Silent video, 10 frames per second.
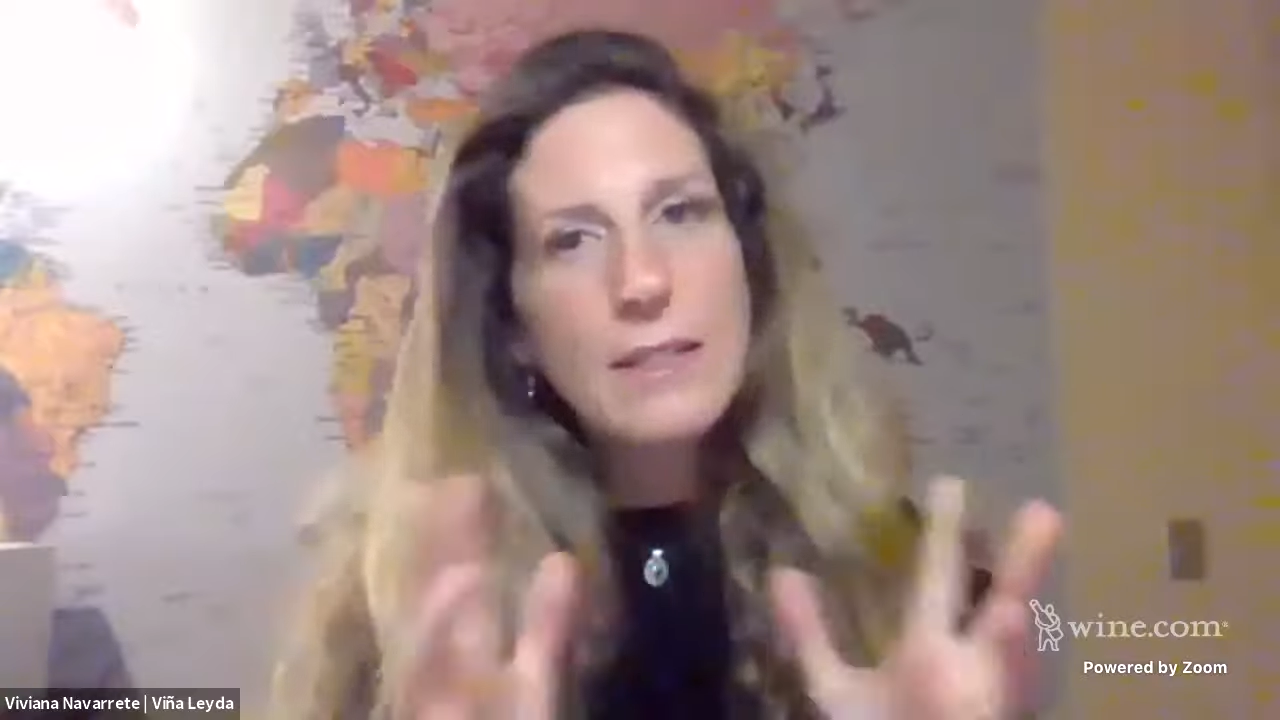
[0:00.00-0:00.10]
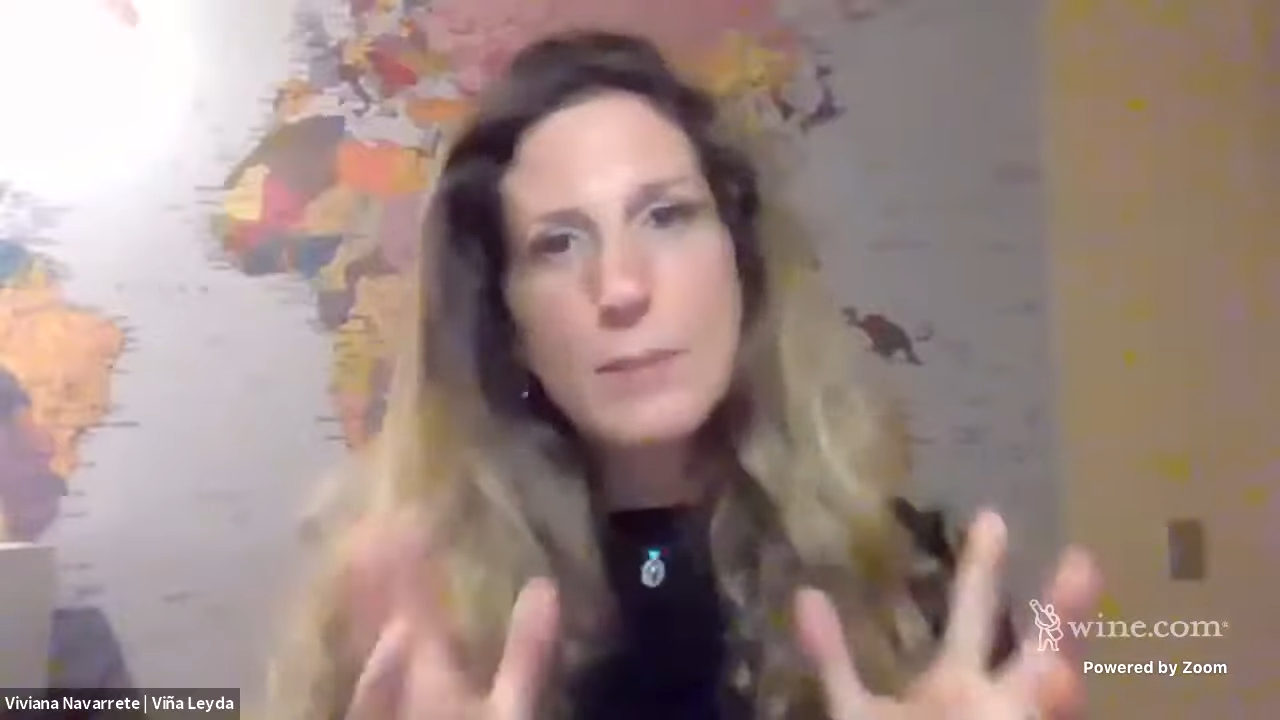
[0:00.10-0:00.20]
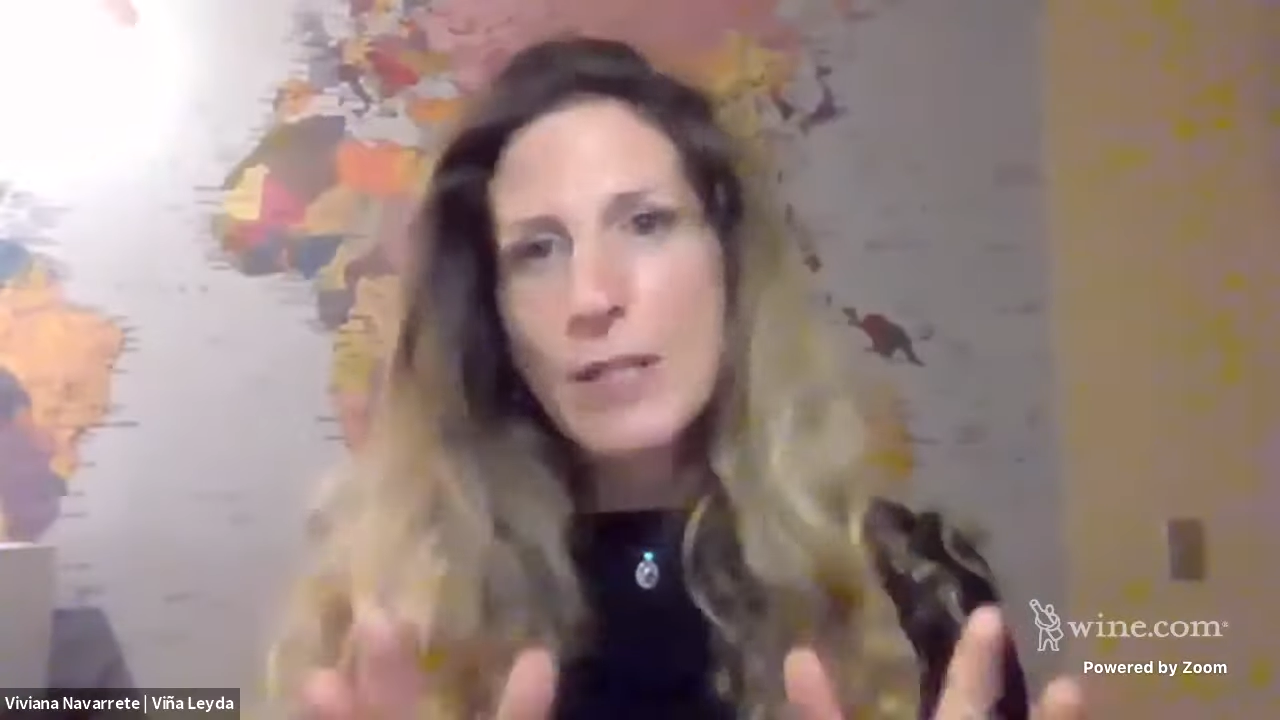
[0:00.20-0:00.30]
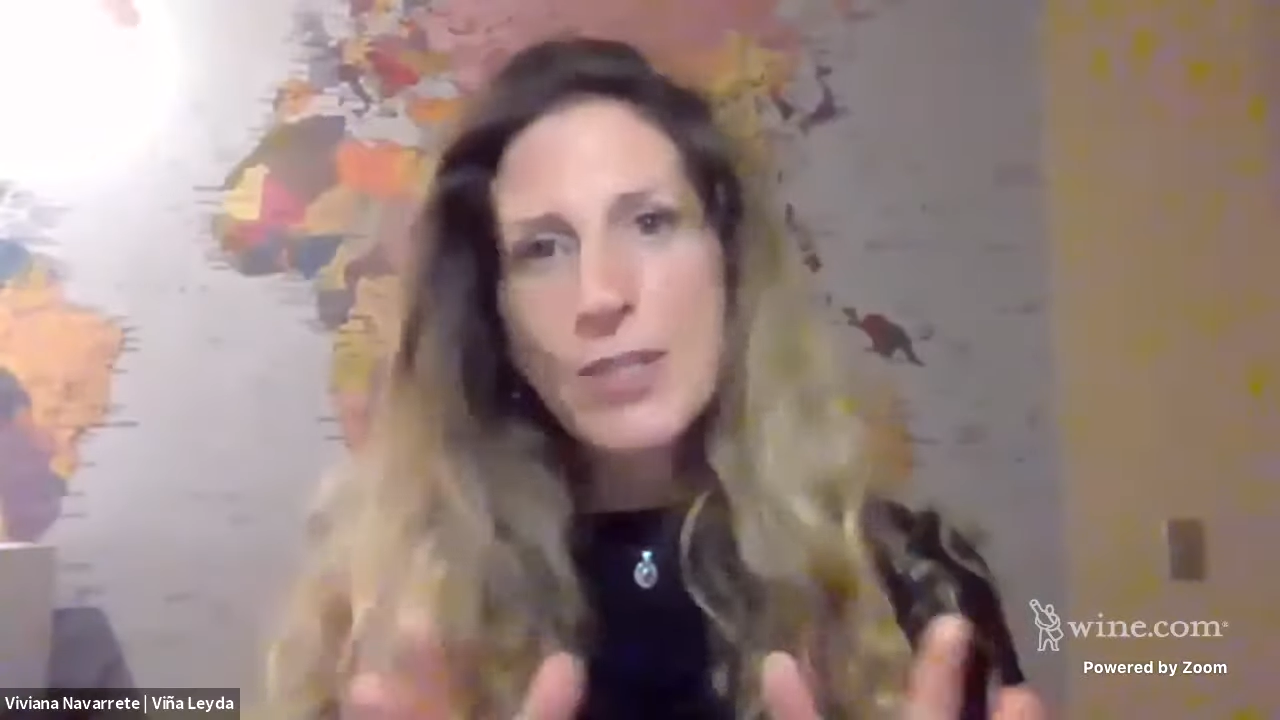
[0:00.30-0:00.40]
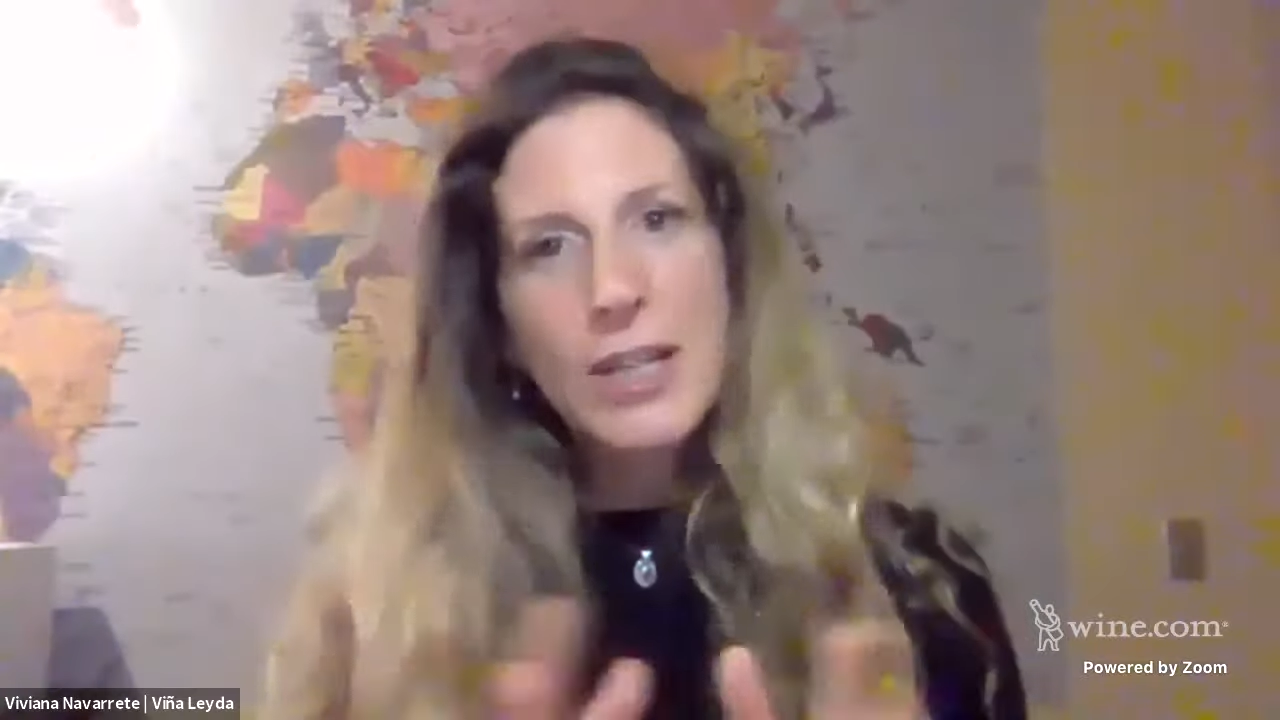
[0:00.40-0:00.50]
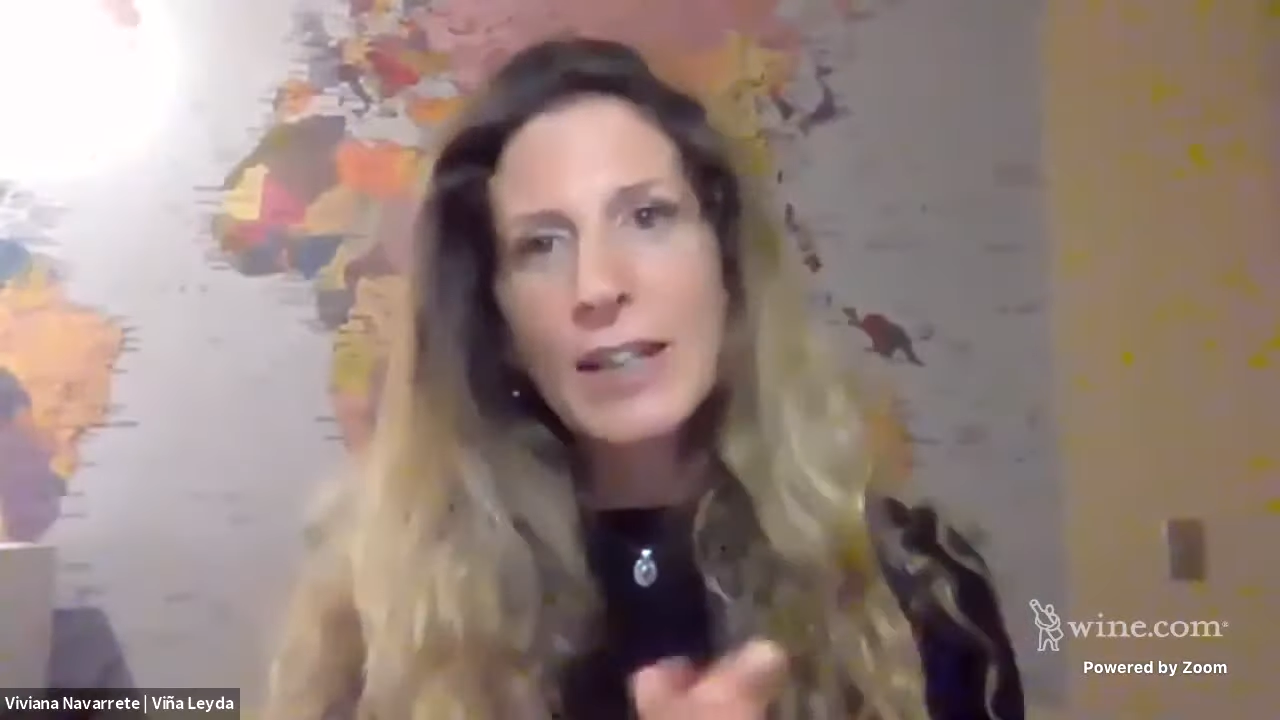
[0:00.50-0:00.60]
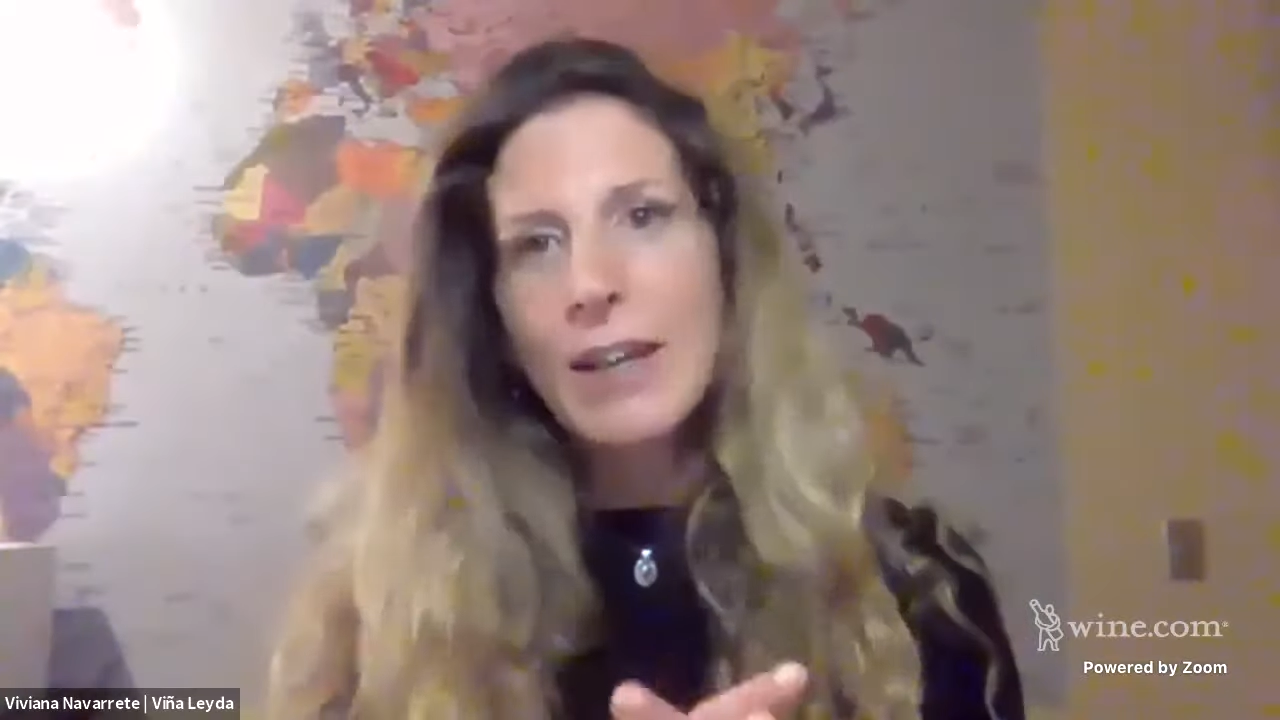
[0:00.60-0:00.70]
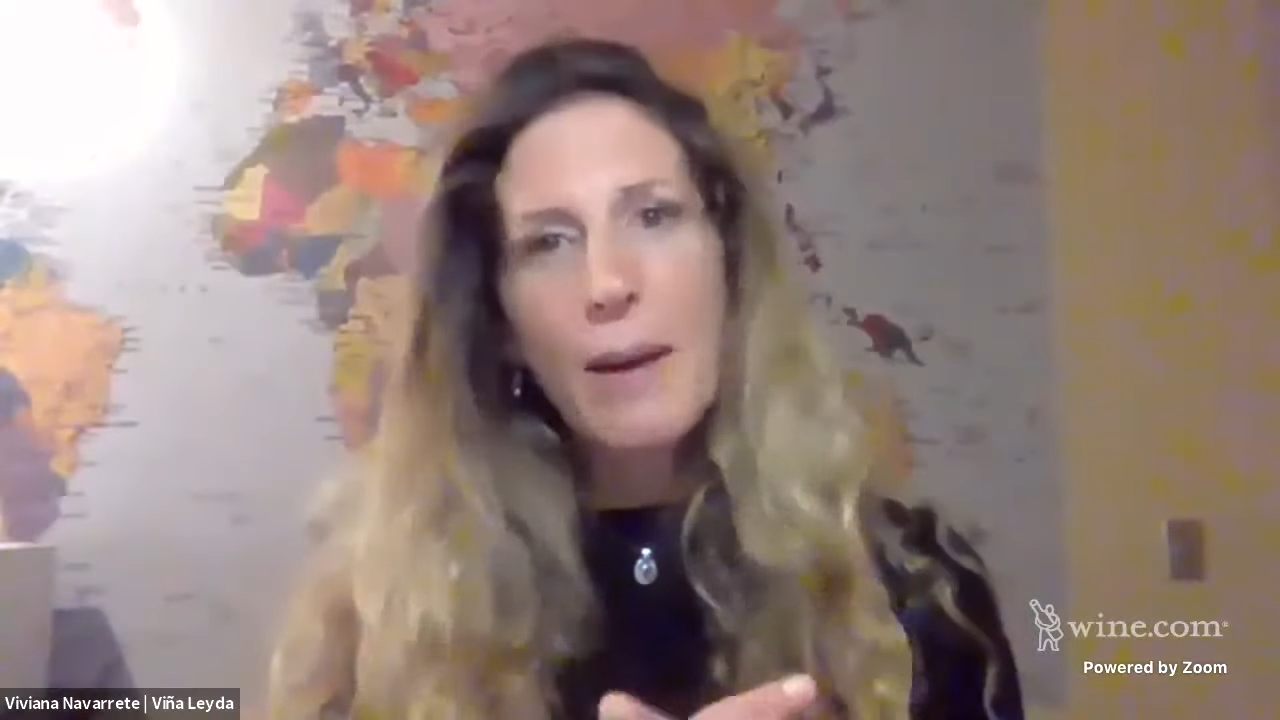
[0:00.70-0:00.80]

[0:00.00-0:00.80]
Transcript: especially